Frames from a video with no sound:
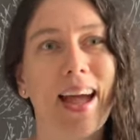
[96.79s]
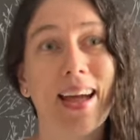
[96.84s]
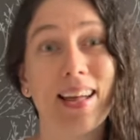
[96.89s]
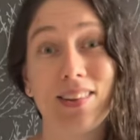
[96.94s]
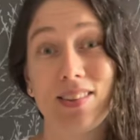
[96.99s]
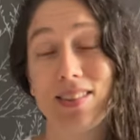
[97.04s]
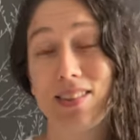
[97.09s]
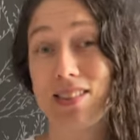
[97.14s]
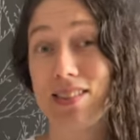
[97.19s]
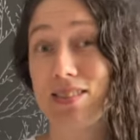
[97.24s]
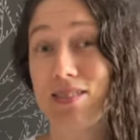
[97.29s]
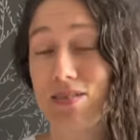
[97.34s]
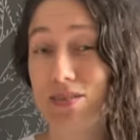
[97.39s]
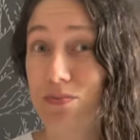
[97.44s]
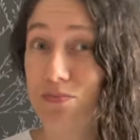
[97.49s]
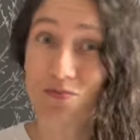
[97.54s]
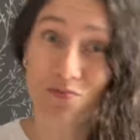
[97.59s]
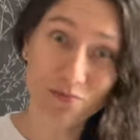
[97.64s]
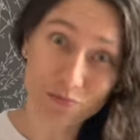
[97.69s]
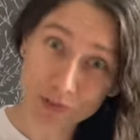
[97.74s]
And
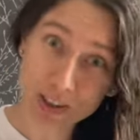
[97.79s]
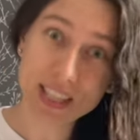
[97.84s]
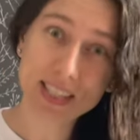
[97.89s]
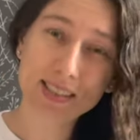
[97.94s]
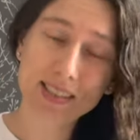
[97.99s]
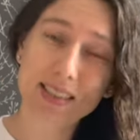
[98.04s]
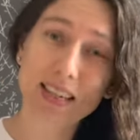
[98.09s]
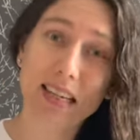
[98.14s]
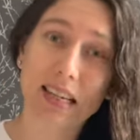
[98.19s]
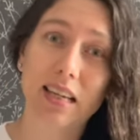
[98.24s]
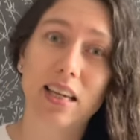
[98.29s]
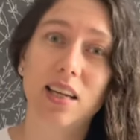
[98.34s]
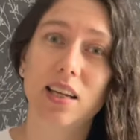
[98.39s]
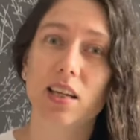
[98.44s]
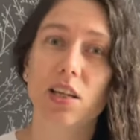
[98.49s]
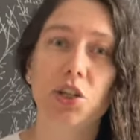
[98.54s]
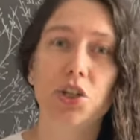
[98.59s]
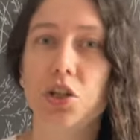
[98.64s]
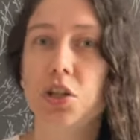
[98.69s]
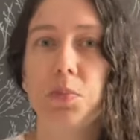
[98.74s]
recently
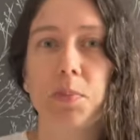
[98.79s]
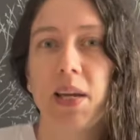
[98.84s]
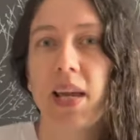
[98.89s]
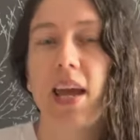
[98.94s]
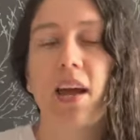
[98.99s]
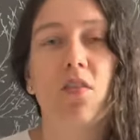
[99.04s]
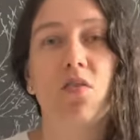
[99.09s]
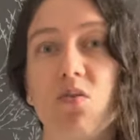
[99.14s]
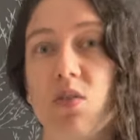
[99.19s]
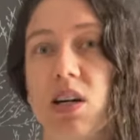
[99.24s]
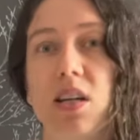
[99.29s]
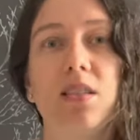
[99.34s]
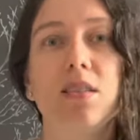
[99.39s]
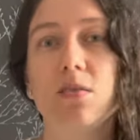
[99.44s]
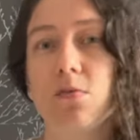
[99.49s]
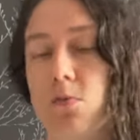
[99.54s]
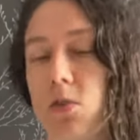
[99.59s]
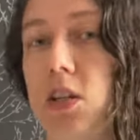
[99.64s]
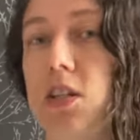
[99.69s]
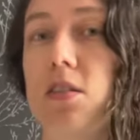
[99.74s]
it's just been getting worse
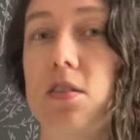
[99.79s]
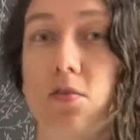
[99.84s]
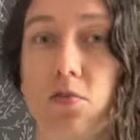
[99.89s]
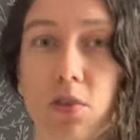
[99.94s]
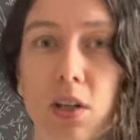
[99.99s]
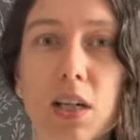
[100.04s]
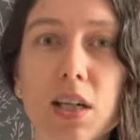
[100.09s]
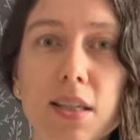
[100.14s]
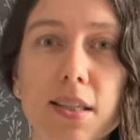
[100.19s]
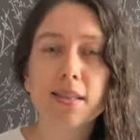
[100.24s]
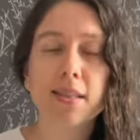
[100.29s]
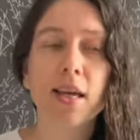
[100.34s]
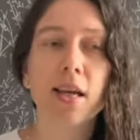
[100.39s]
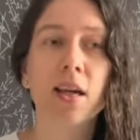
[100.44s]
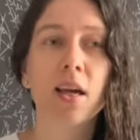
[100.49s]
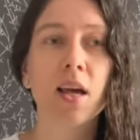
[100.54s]
and worse and worse.